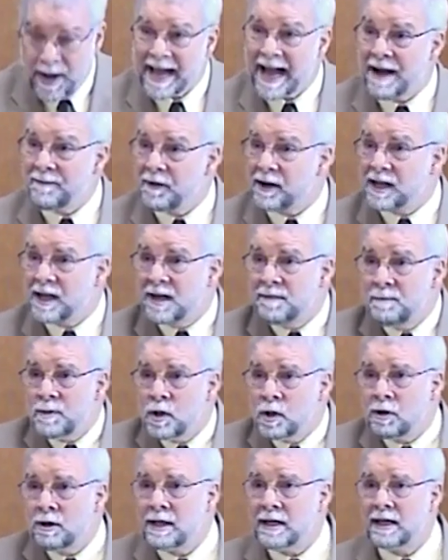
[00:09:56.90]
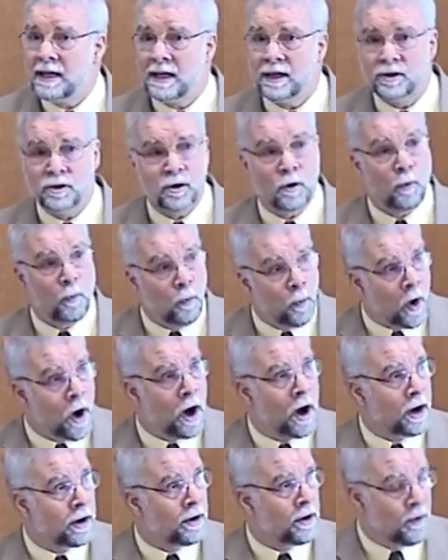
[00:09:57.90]
have a community to
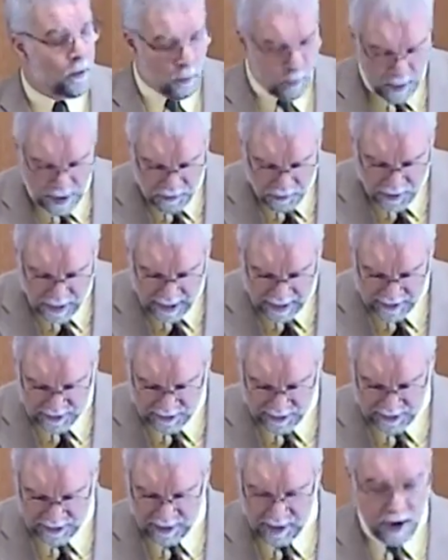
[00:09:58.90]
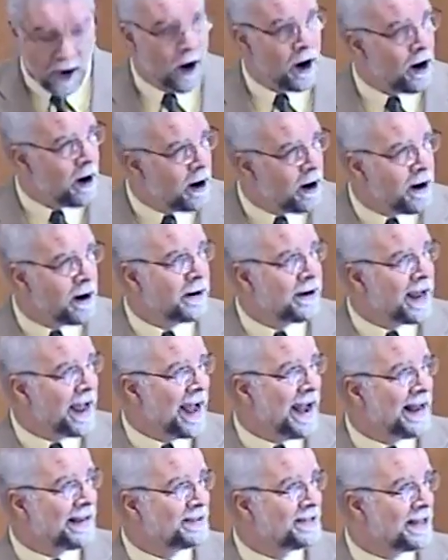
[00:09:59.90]
walk with us, hard
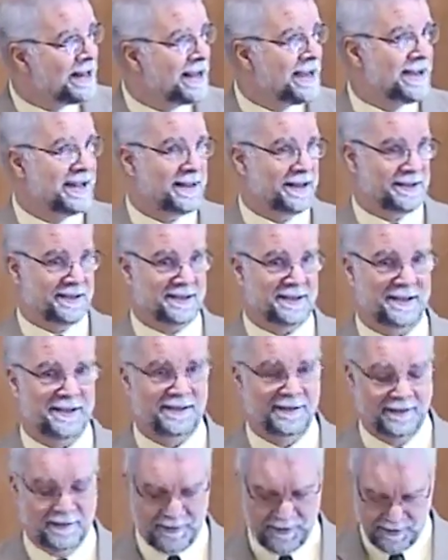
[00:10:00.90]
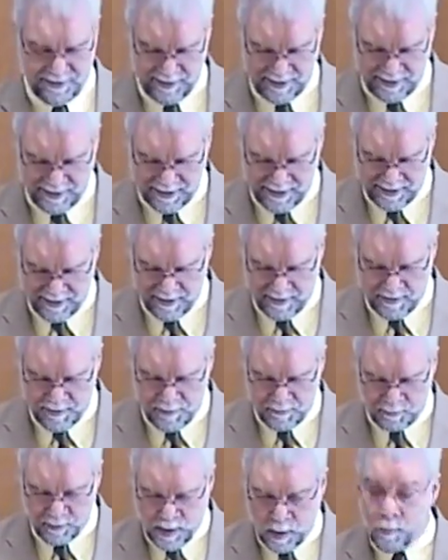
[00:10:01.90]
as it is.
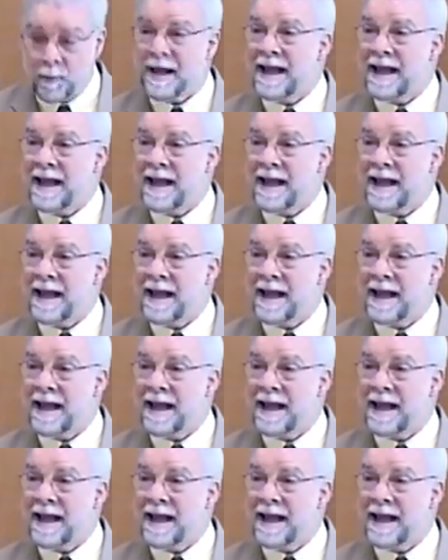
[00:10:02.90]
We